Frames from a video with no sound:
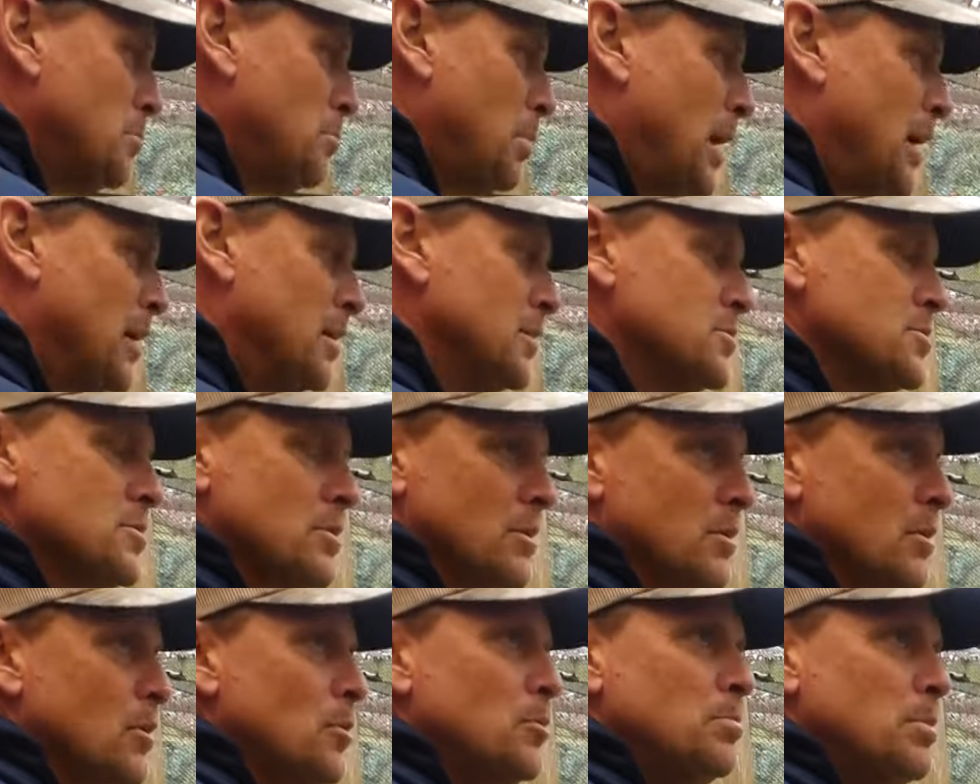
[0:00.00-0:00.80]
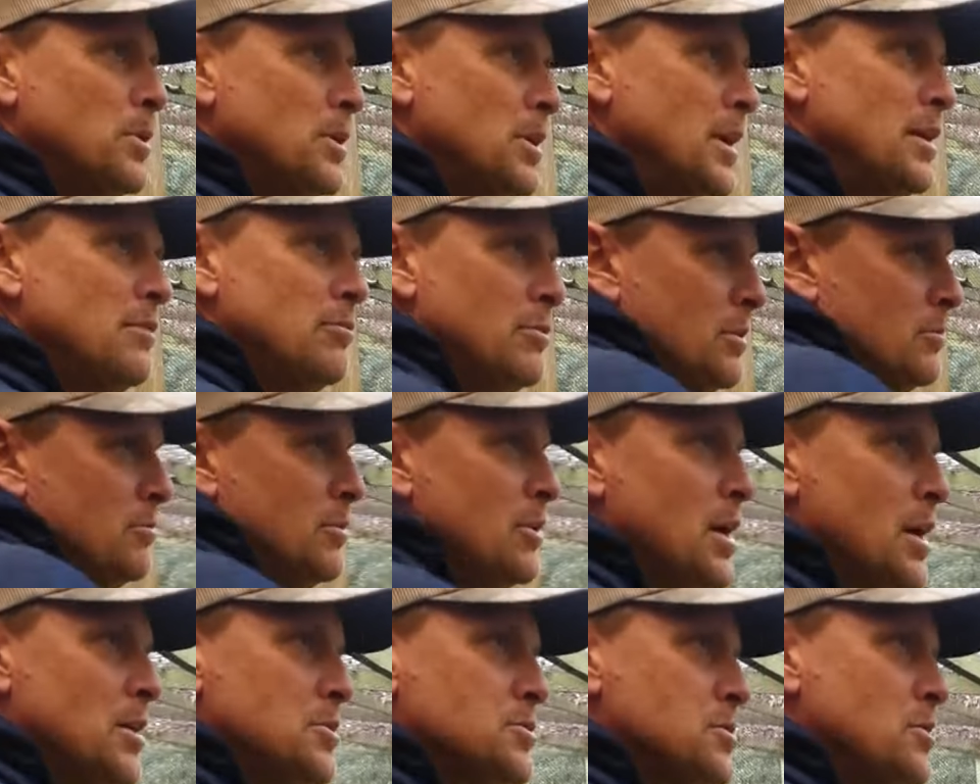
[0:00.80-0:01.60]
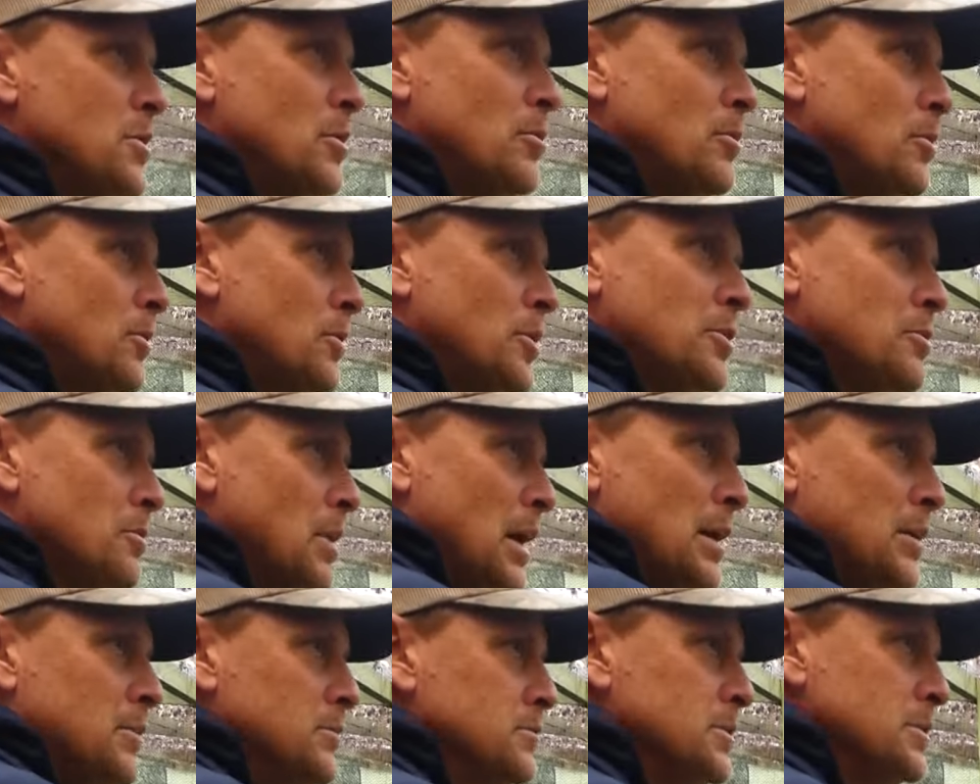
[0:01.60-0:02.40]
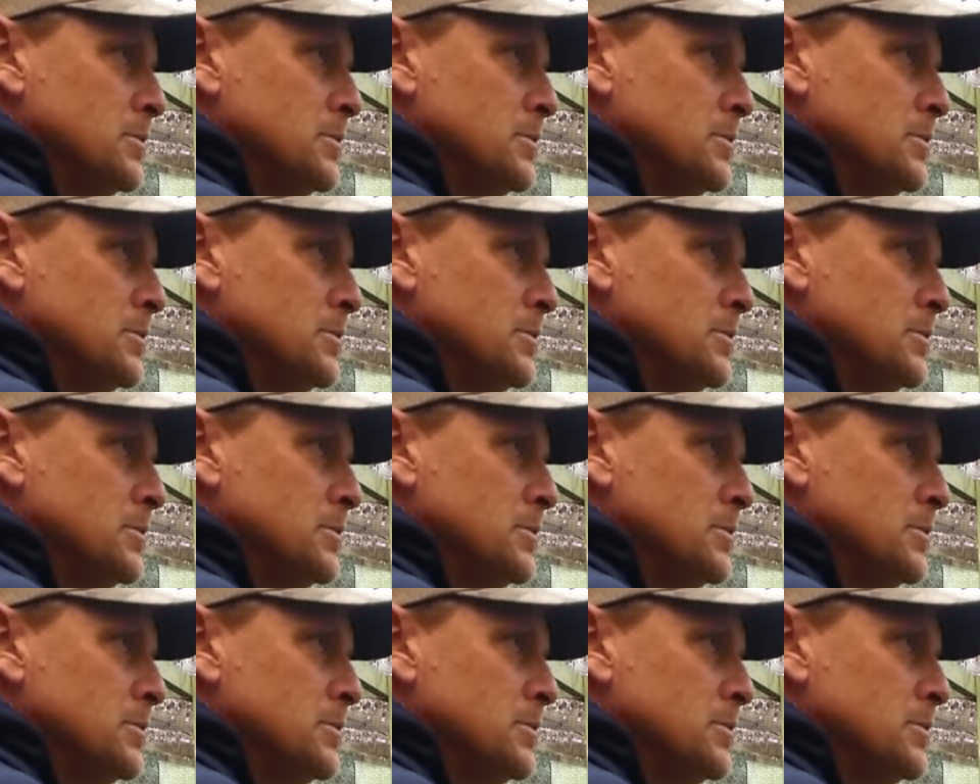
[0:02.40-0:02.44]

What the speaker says: ponds are open, even if you got snow on the ground,